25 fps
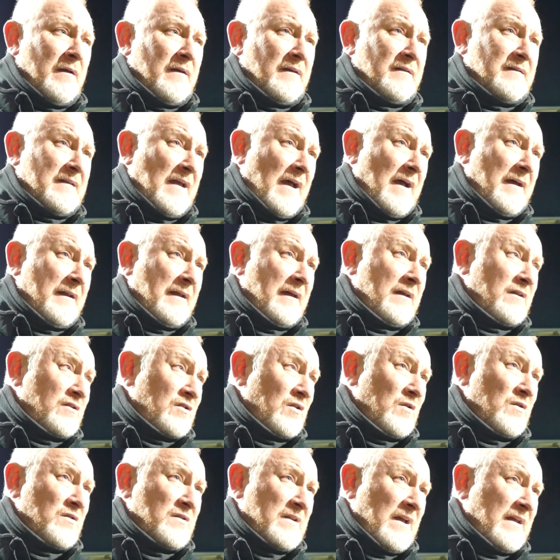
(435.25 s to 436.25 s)
Saturday,
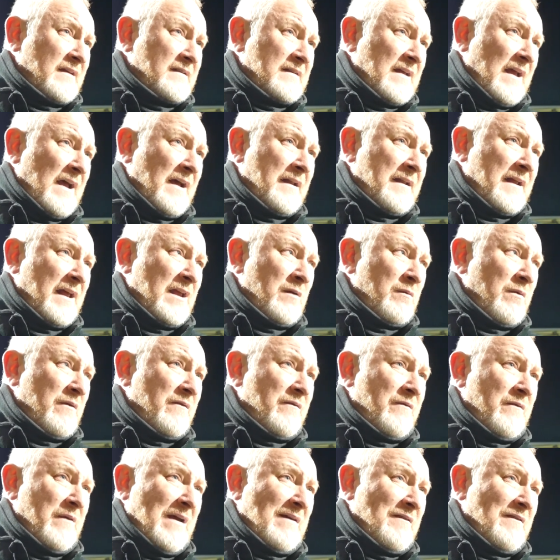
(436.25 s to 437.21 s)
Tuesday, Saturday, with